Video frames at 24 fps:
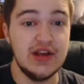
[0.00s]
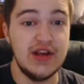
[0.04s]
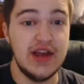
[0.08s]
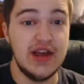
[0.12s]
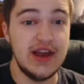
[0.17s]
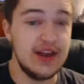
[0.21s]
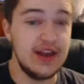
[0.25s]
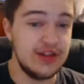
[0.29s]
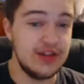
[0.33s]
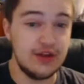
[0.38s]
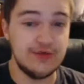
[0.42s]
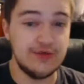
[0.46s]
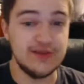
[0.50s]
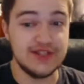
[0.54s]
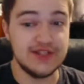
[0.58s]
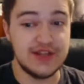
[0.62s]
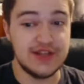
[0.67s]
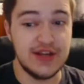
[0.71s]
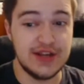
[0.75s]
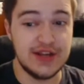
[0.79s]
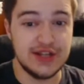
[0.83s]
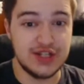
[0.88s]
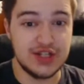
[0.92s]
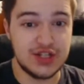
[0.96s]
And I thought it was a
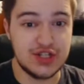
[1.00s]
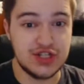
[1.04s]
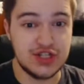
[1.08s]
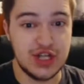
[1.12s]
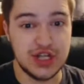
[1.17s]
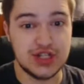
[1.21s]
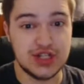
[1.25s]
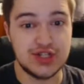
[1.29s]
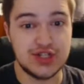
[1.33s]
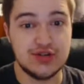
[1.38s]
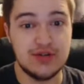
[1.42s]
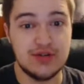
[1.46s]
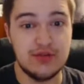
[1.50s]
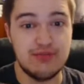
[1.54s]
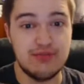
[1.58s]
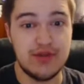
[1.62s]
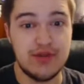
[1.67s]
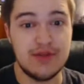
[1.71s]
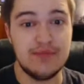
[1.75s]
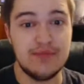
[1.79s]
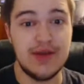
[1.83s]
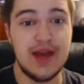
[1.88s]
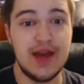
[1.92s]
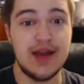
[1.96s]
nice gesture to
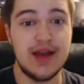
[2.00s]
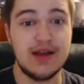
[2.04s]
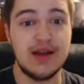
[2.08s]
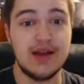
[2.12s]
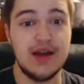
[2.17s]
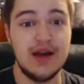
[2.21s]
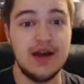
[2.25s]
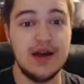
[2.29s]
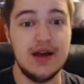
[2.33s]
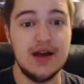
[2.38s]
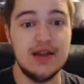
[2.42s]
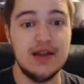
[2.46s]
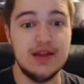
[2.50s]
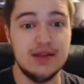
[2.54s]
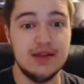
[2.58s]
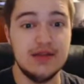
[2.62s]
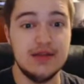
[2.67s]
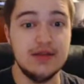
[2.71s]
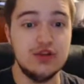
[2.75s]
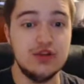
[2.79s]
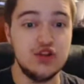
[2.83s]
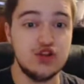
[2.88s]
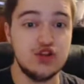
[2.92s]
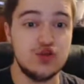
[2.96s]
bring back
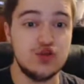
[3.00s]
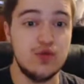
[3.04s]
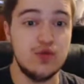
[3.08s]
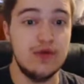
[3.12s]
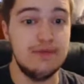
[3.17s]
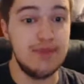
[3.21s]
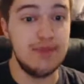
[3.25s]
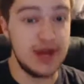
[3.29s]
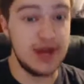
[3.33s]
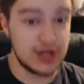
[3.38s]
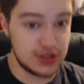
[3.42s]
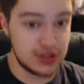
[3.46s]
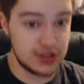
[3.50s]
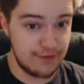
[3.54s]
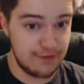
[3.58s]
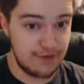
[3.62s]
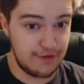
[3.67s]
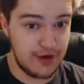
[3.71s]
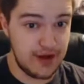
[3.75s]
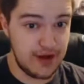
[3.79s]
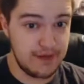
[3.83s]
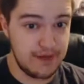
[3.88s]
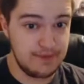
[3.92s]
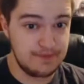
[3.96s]
the destroyed picture
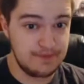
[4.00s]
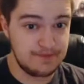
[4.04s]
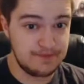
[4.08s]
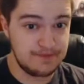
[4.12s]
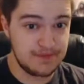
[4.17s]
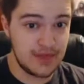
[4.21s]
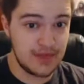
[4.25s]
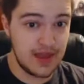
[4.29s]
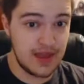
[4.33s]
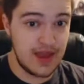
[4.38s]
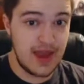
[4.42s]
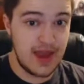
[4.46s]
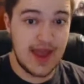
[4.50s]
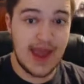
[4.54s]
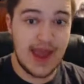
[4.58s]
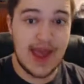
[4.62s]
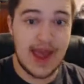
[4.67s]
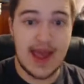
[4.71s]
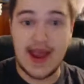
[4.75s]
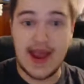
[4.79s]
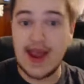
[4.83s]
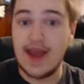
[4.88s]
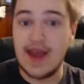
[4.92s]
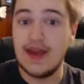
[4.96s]
frame.
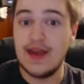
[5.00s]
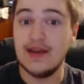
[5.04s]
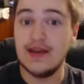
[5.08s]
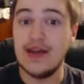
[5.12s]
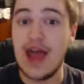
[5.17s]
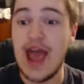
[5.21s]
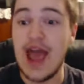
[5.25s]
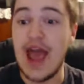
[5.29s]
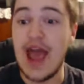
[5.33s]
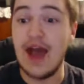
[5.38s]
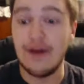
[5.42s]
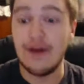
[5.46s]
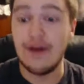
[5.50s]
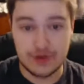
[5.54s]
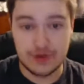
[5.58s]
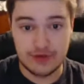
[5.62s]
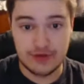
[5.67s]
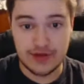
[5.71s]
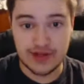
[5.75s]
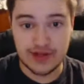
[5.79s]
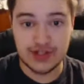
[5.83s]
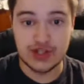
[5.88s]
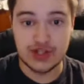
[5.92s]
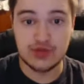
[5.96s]
And after
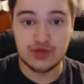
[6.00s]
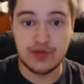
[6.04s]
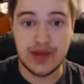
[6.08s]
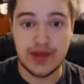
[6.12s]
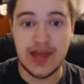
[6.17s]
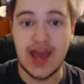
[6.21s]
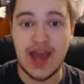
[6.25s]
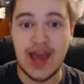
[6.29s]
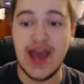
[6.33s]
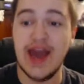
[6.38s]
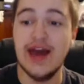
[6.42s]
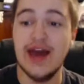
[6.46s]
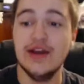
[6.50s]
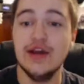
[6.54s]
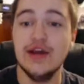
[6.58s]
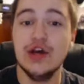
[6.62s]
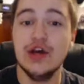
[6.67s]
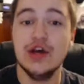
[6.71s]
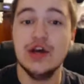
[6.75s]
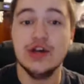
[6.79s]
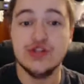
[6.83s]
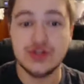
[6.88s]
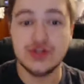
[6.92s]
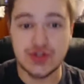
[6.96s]
this, we had
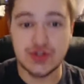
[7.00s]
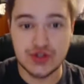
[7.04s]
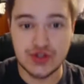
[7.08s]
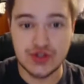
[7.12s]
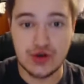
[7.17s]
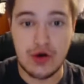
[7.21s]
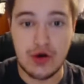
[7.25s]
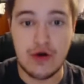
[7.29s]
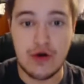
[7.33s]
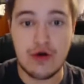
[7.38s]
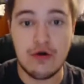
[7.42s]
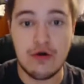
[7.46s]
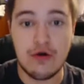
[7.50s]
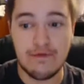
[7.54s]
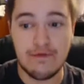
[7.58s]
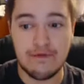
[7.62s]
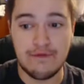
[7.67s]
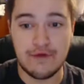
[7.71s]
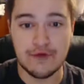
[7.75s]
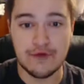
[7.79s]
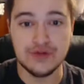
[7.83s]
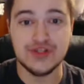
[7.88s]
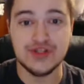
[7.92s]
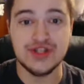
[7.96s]
Cesaro
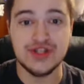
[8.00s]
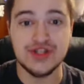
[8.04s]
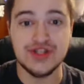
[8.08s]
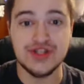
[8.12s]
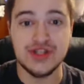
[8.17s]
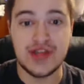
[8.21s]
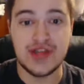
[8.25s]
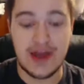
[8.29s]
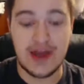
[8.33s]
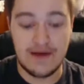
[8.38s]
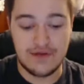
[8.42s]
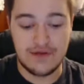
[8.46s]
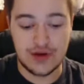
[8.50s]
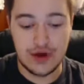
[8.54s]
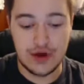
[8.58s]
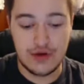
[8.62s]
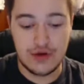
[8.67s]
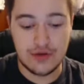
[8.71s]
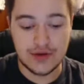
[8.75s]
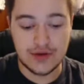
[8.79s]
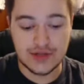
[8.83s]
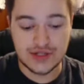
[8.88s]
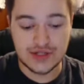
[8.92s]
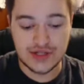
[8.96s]
versus Kevin
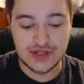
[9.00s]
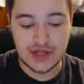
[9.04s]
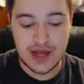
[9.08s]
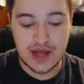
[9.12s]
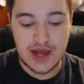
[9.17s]
Owens.